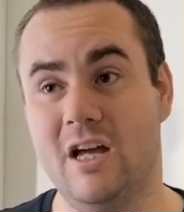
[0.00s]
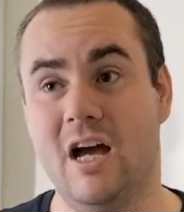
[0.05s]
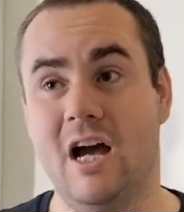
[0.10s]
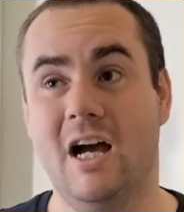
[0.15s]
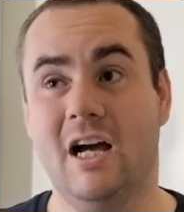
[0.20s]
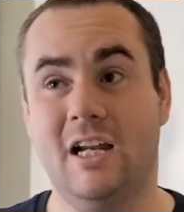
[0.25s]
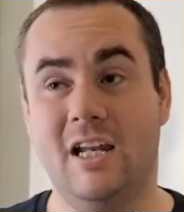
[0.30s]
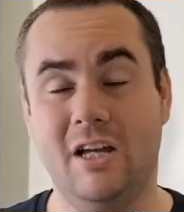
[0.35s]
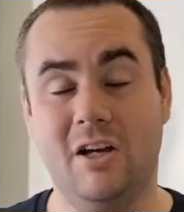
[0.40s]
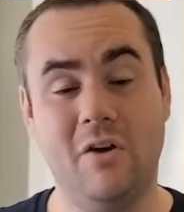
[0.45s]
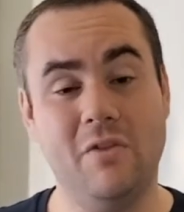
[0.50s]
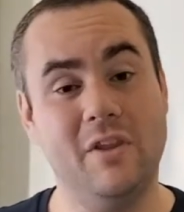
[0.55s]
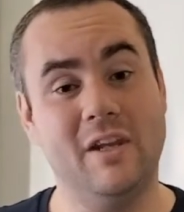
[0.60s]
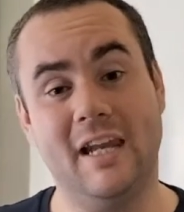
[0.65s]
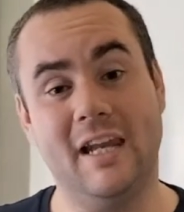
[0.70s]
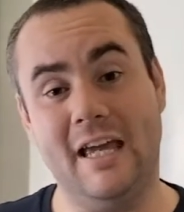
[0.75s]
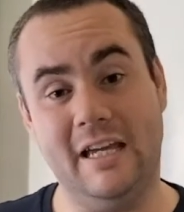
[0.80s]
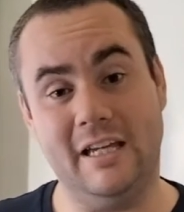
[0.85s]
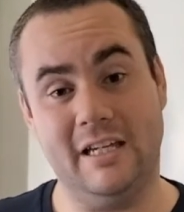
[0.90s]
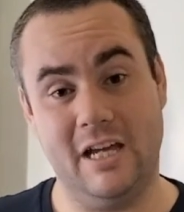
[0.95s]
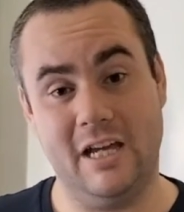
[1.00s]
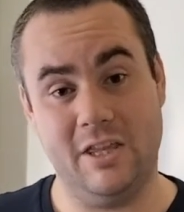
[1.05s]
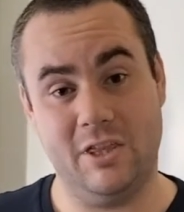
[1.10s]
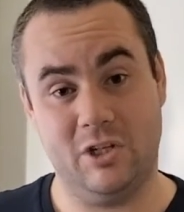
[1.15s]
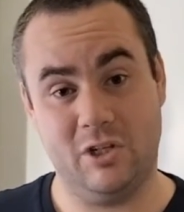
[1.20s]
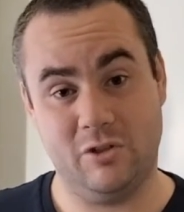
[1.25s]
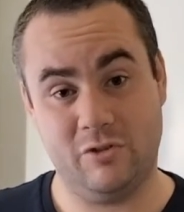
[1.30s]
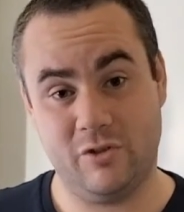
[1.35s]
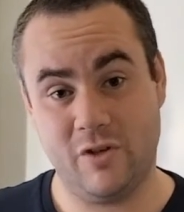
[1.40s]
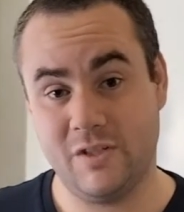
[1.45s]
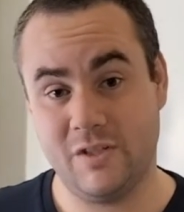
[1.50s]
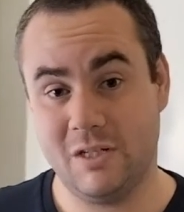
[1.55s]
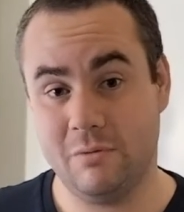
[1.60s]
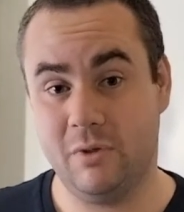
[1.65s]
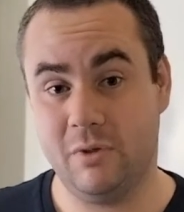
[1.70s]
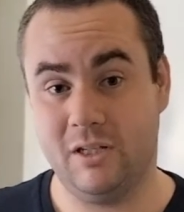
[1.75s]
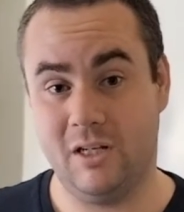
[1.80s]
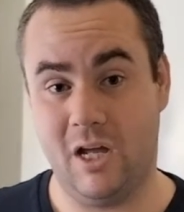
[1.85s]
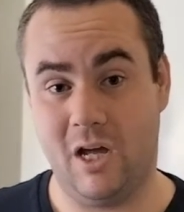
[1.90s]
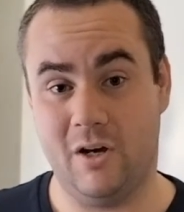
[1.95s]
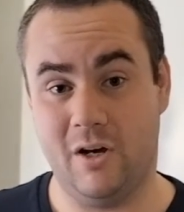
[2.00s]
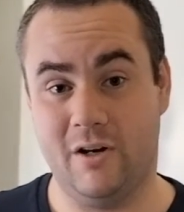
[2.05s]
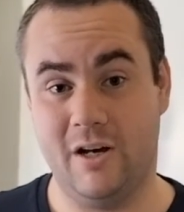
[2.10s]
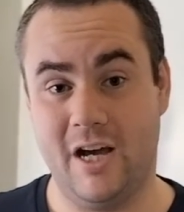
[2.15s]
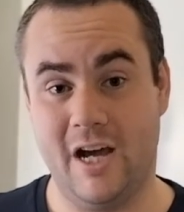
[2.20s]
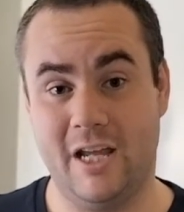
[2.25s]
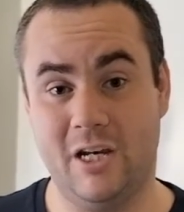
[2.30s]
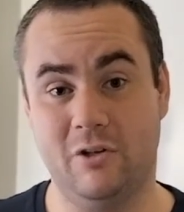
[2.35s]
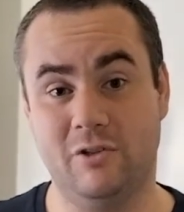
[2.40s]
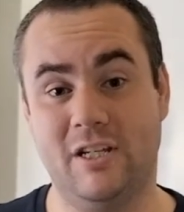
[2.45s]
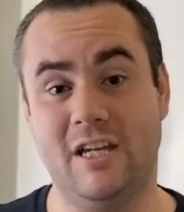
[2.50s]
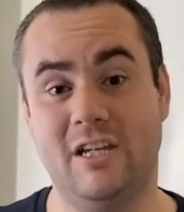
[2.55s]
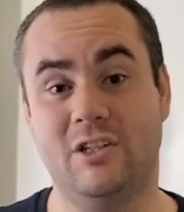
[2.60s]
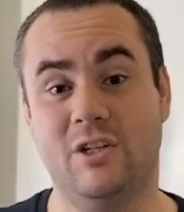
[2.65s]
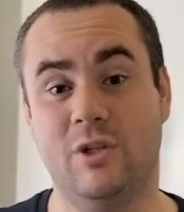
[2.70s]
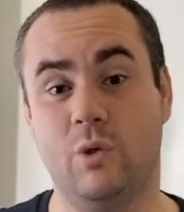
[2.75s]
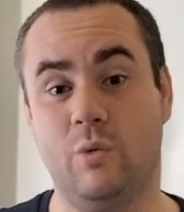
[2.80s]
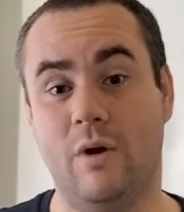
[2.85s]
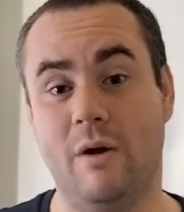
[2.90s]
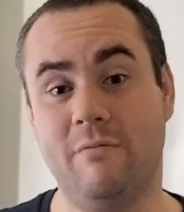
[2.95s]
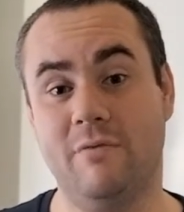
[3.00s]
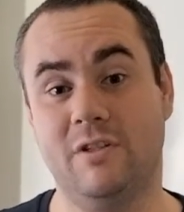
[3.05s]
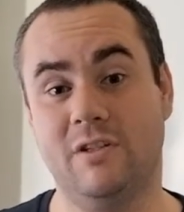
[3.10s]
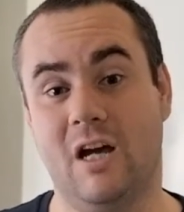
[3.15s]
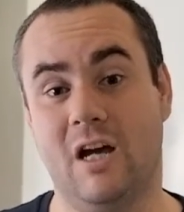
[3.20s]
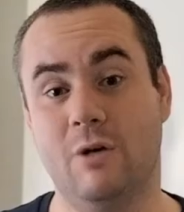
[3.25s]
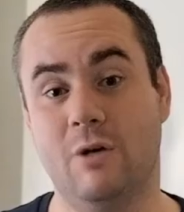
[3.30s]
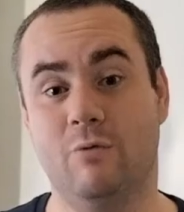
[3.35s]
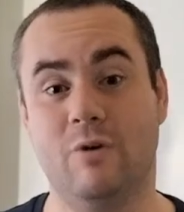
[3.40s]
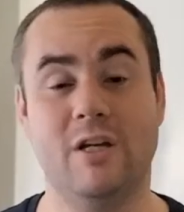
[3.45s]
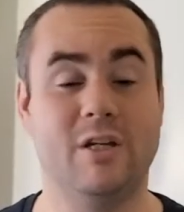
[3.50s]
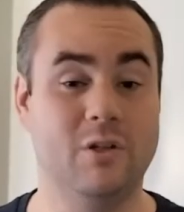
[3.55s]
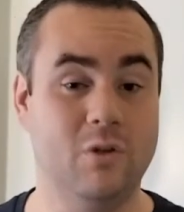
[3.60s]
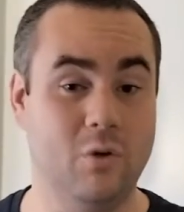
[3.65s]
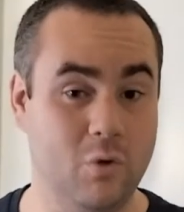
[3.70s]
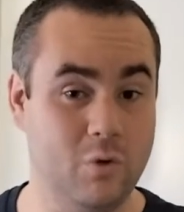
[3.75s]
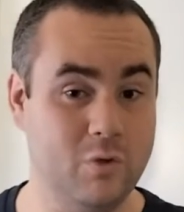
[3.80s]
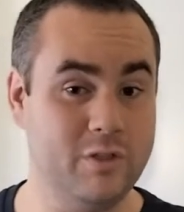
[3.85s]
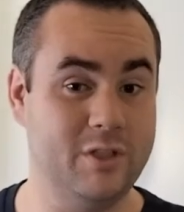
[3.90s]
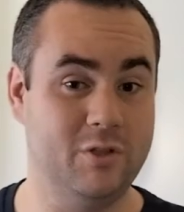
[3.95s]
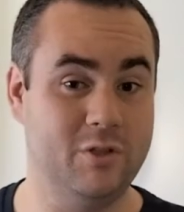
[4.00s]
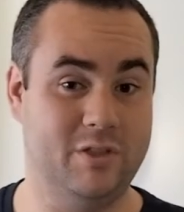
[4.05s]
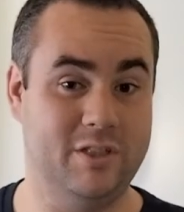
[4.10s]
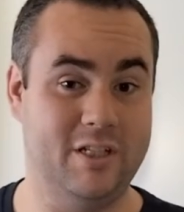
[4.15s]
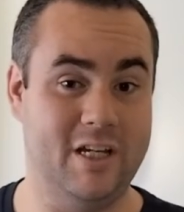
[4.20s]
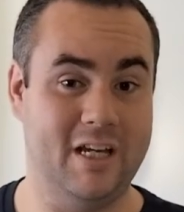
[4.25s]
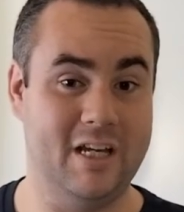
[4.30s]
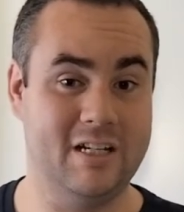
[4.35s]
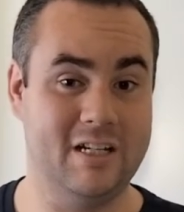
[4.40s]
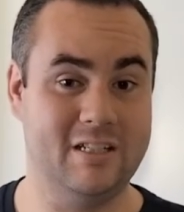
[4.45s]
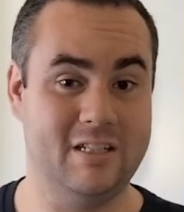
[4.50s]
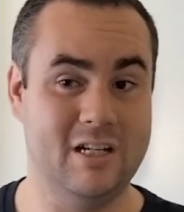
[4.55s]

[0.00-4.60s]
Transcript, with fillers: click on the link in the description below and it'll take you to the website where you can order your tickets